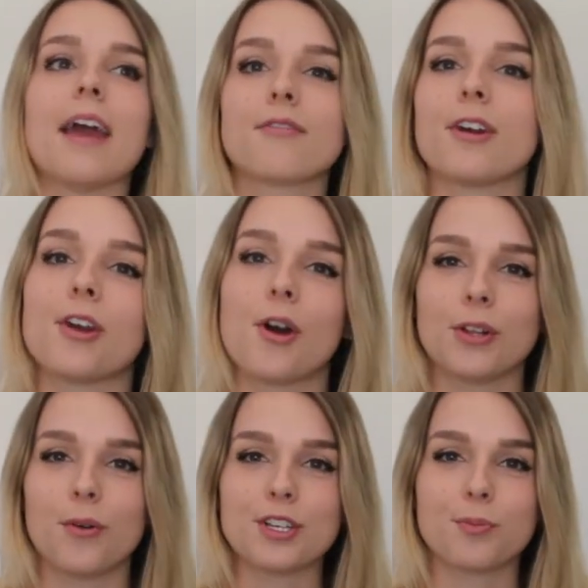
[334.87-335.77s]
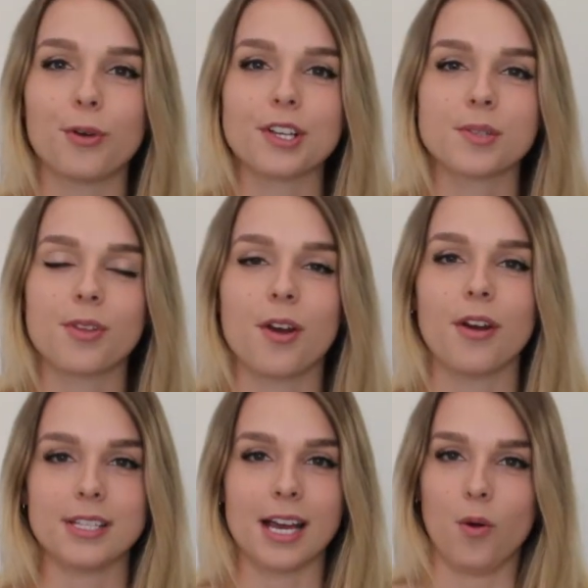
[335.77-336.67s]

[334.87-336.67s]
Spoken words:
every girl always brings with her is I